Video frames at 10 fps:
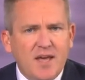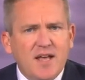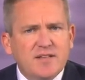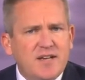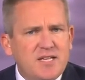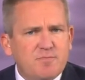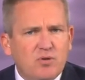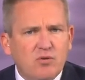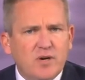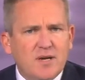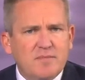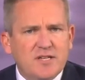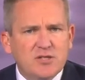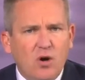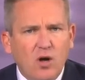Today's program
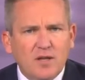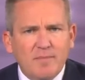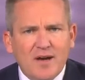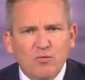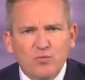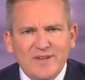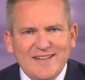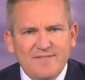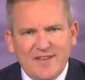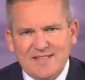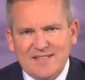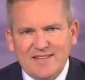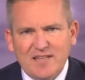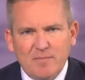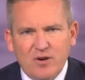is all about
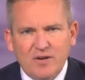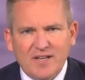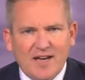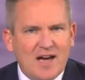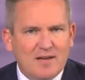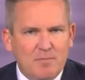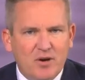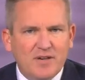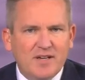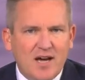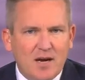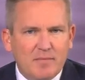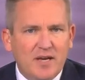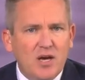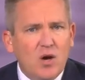reinventing the American
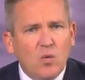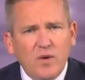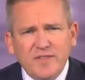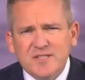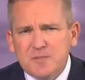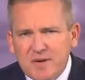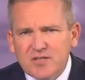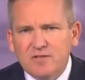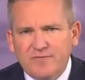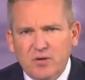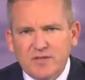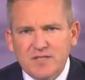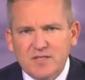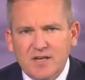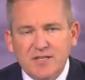economy with a special
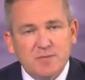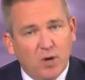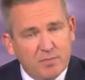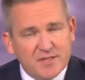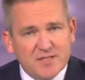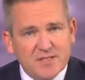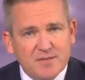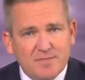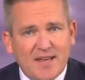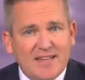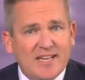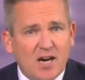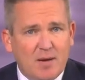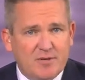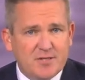focus on small business and
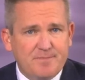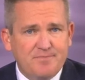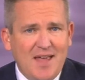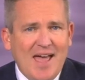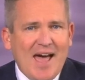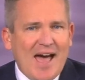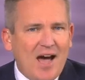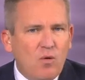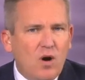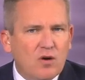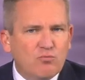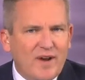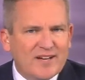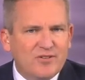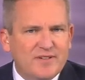e-commerce. How are
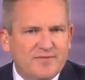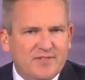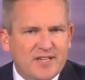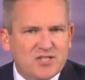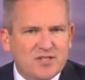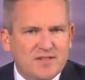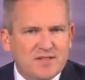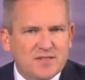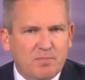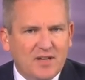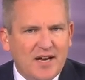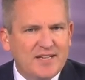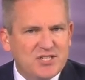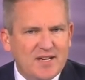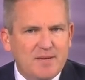record inflation, supply
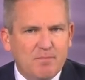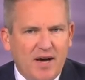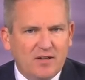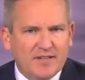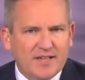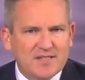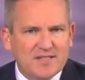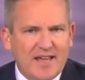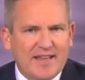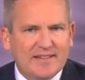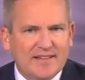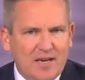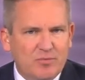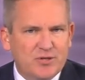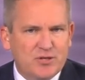chain bottlenecks, and
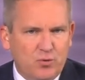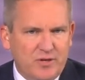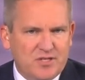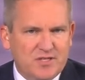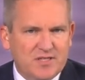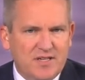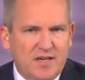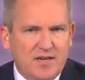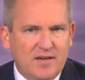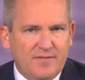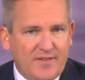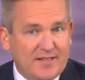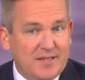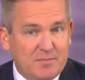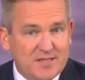labor shortages
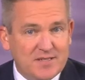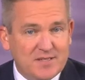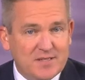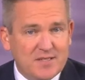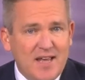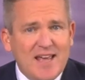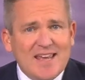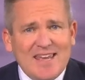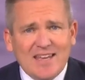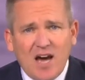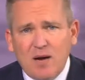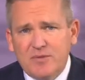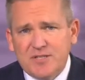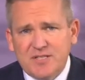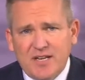affecting businesses?
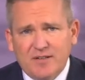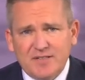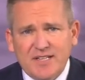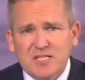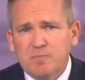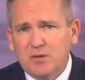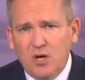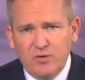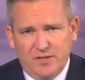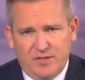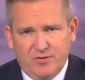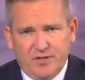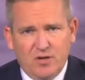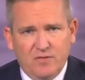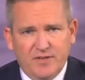E-commerce sales exploded during
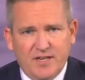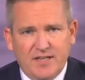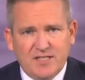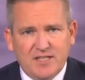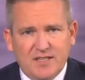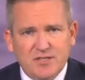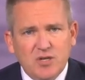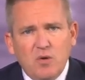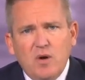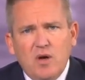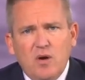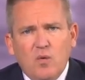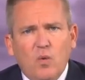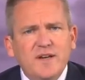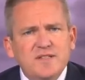COVID-19. So
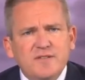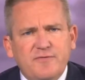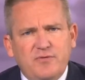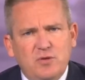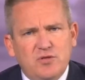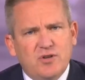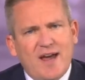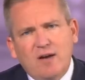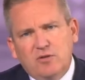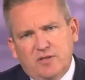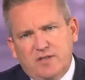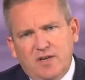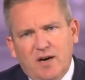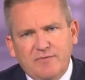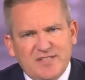what is the future outlook
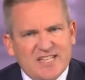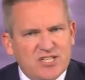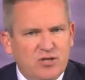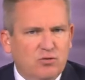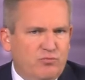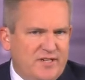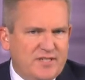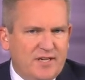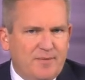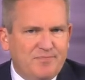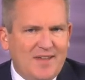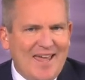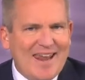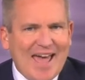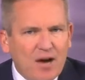of digital retail?
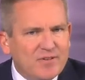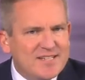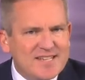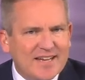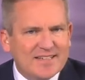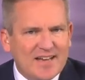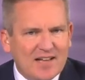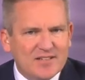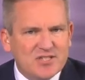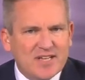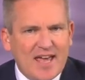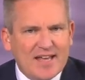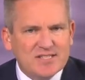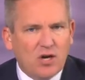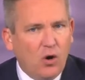And how can technology
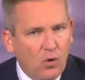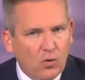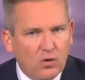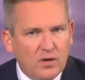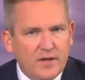as a whole